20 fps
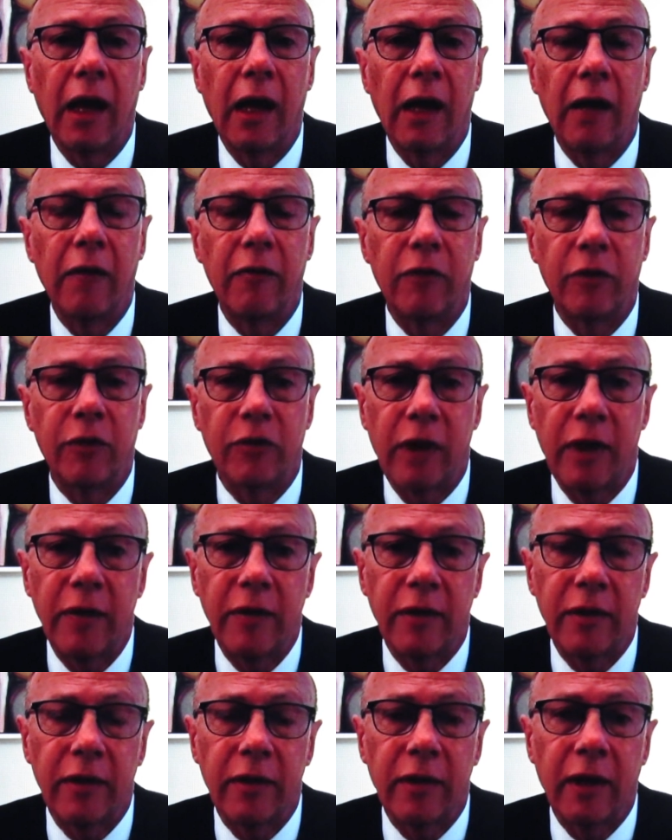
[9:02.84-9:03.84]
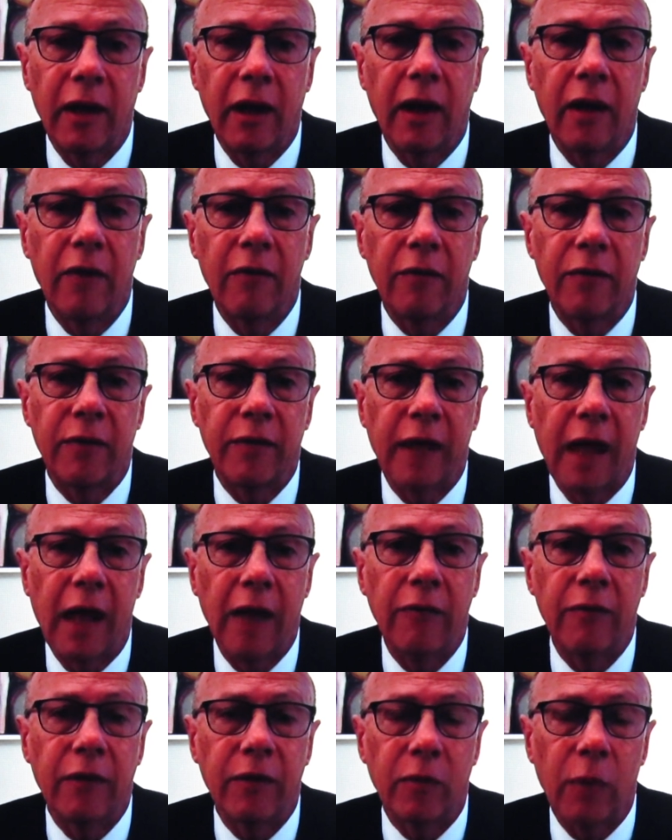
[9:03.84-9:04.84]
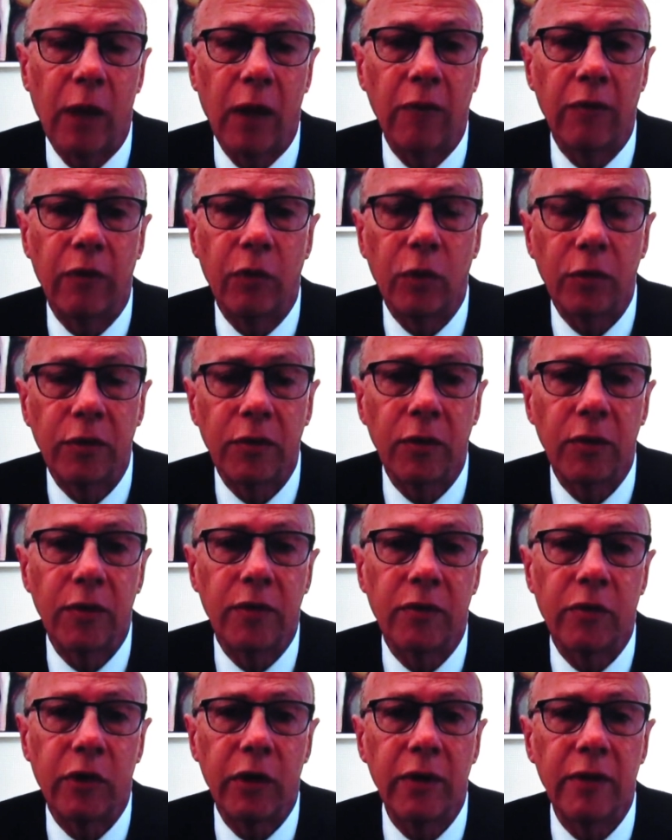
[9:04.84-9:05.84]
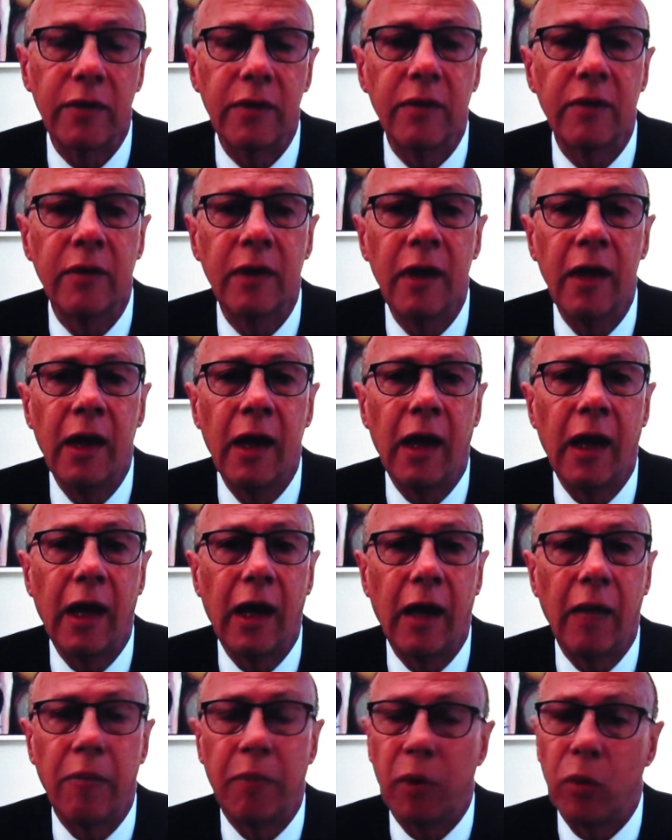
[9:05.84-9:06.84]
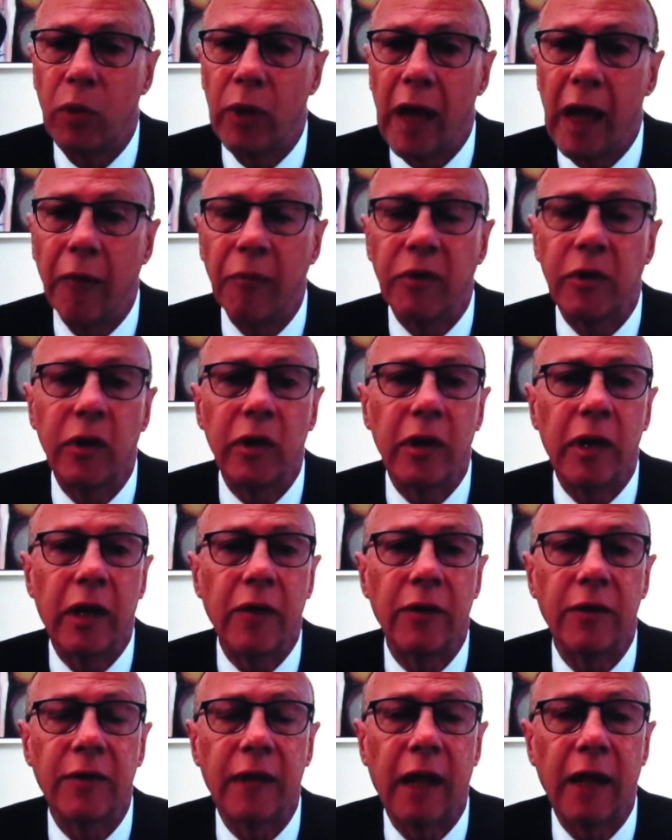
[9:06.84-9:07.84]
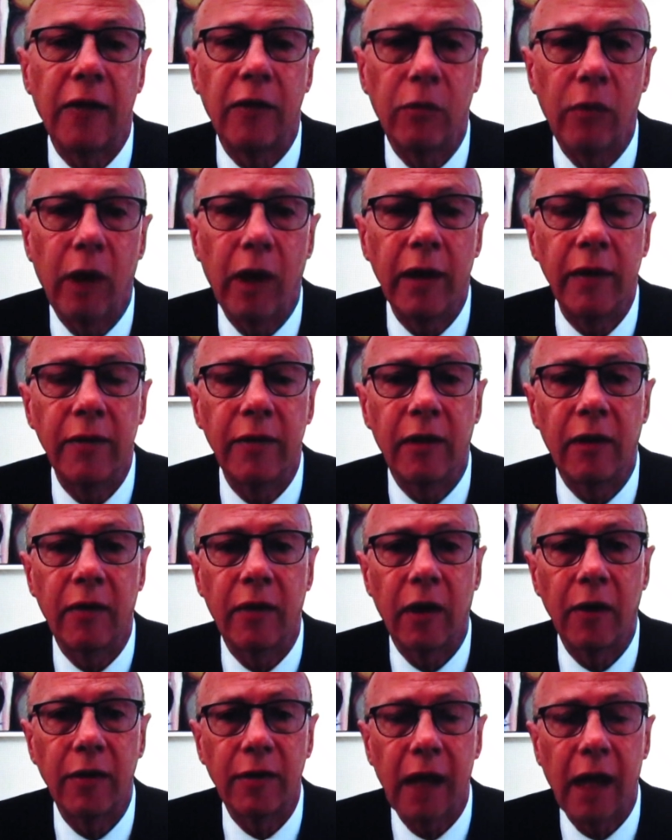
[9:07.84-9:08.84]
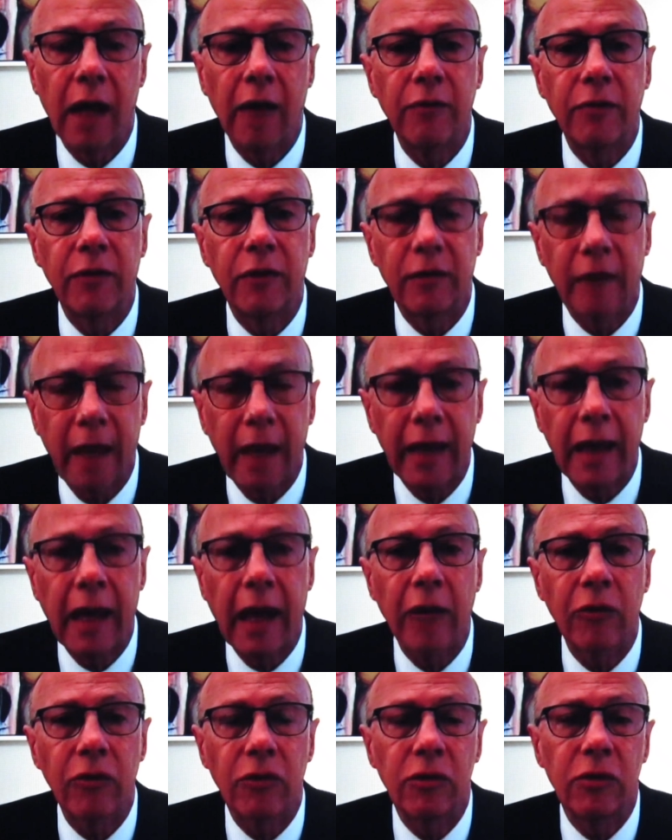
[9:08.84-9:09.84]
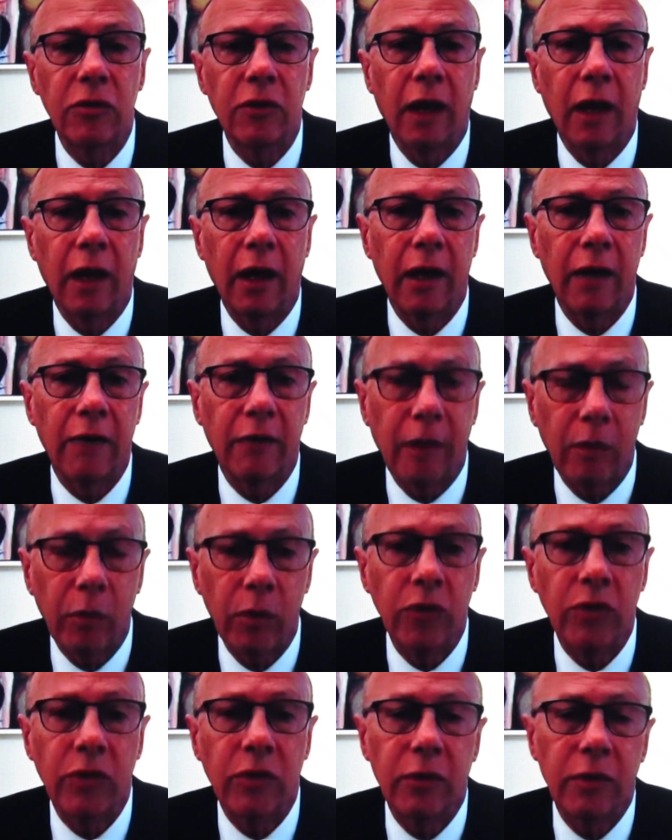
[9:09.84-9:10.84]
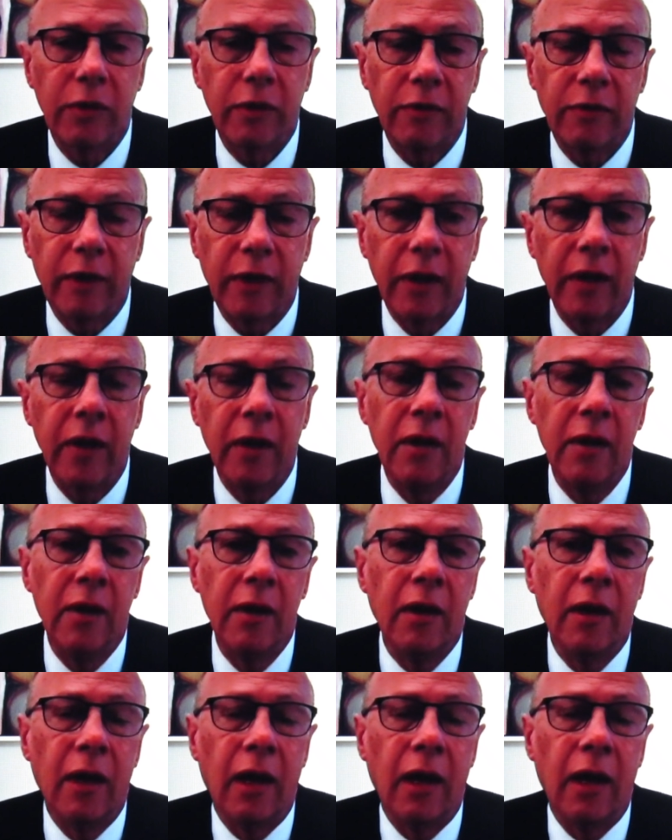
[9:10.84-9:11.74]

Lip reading: frustrating for staff as well, for all sorts of reasons. But we absolutely understand the right of our staff to take action if they wish to, and